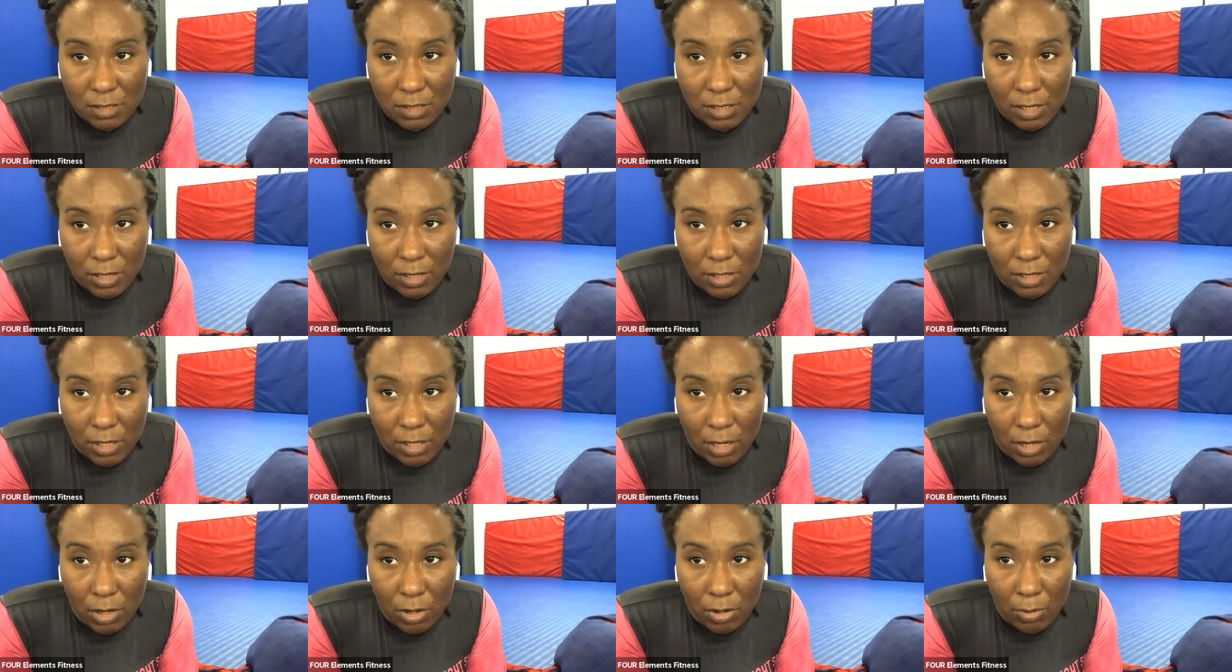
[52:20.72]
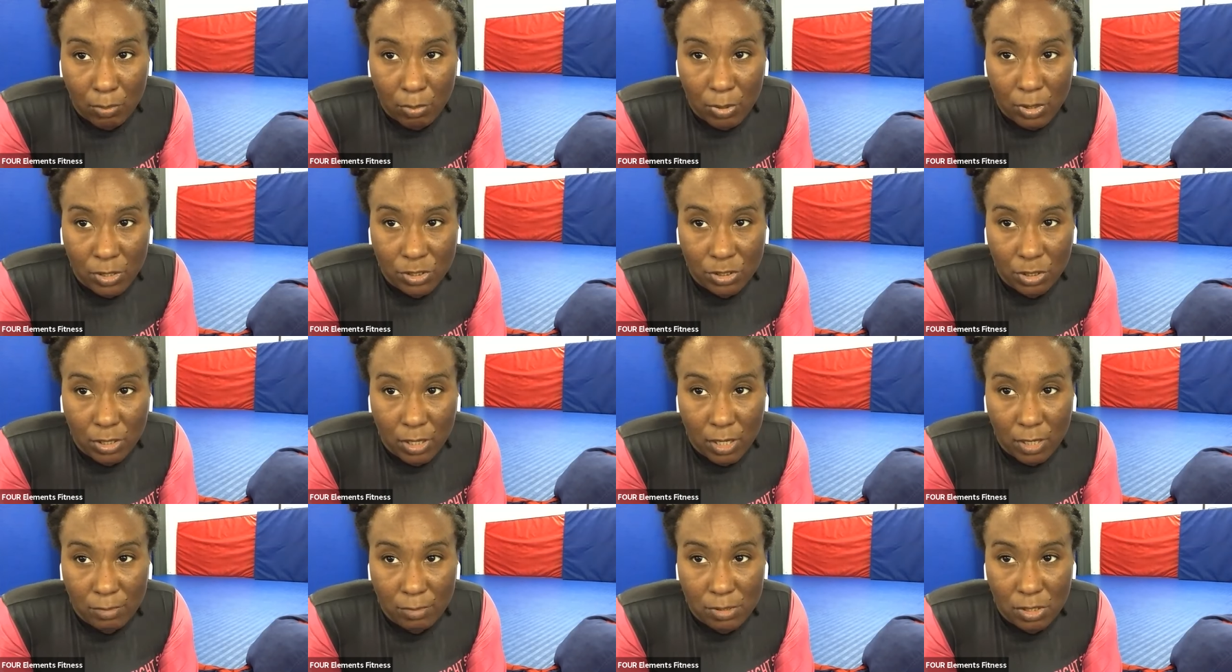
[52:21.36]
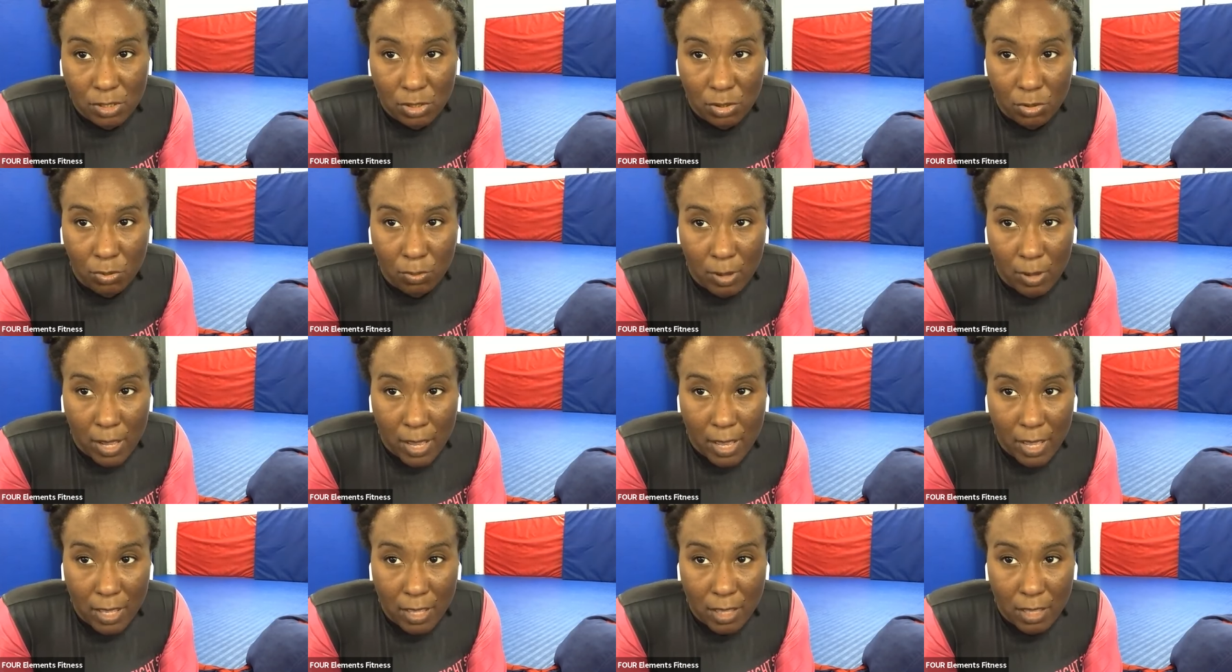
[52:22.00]
There you go. Push her hips
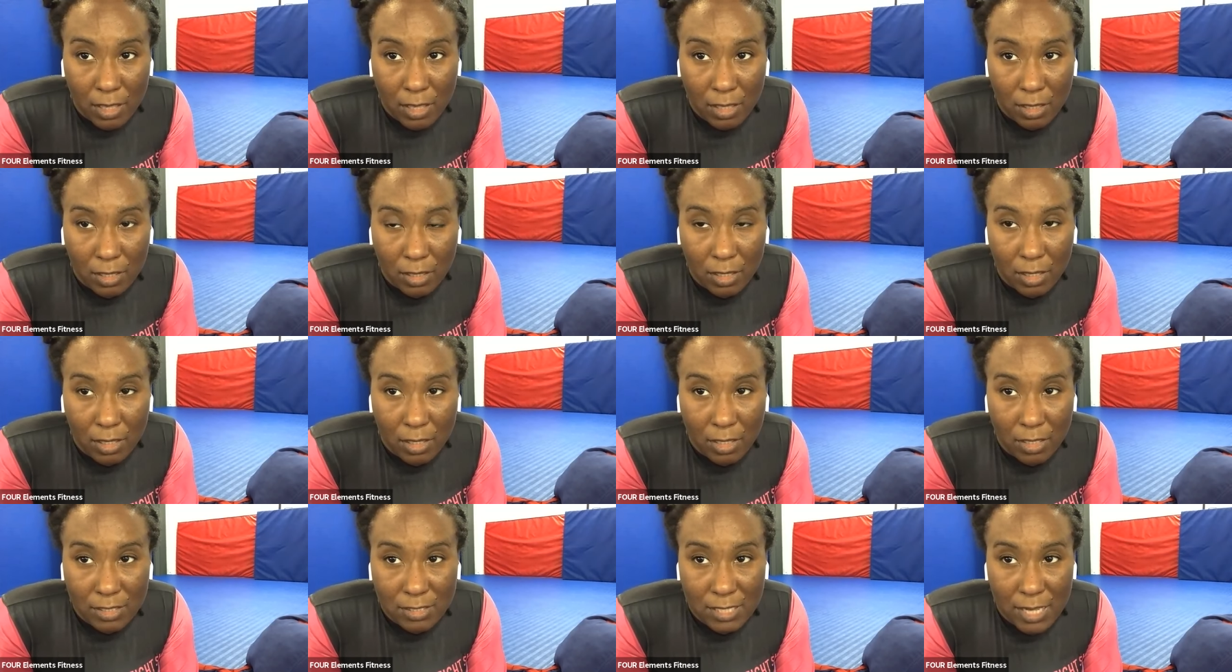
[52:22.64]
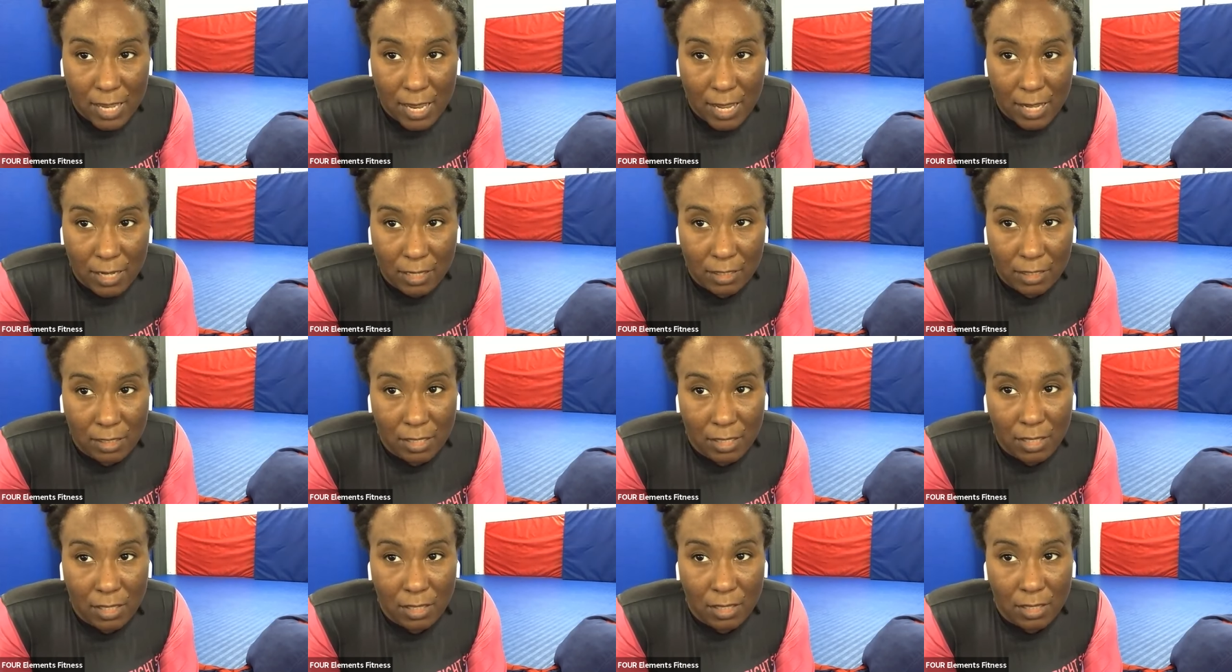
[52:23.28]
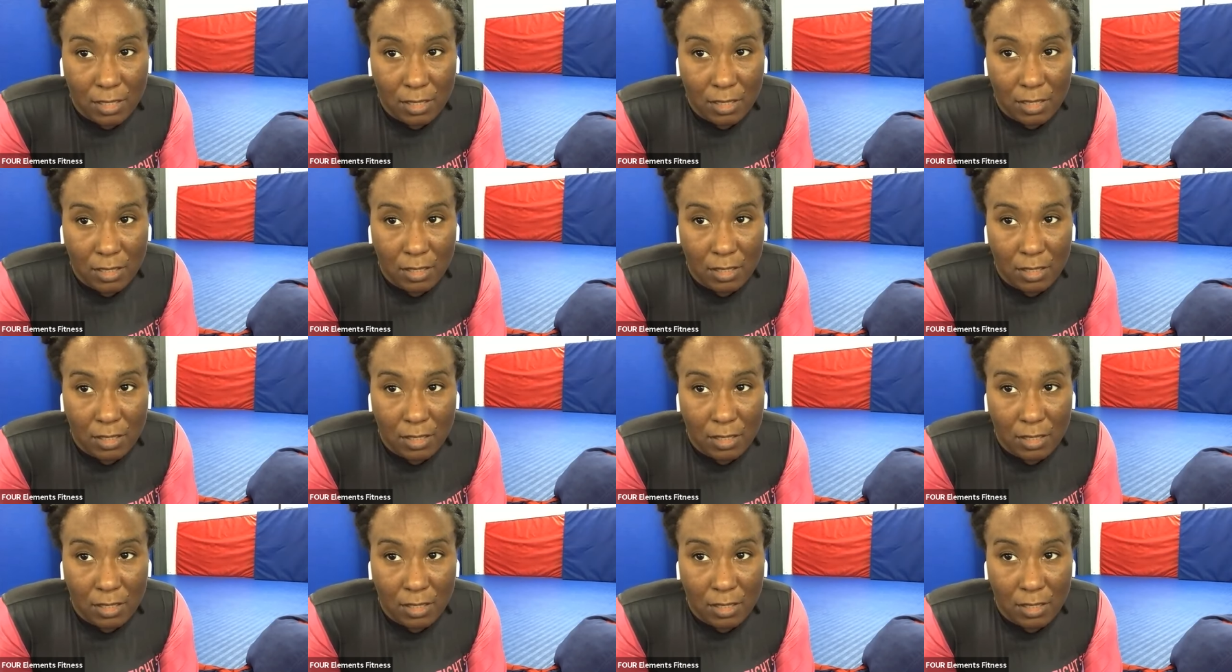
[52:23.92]
away. Exactly.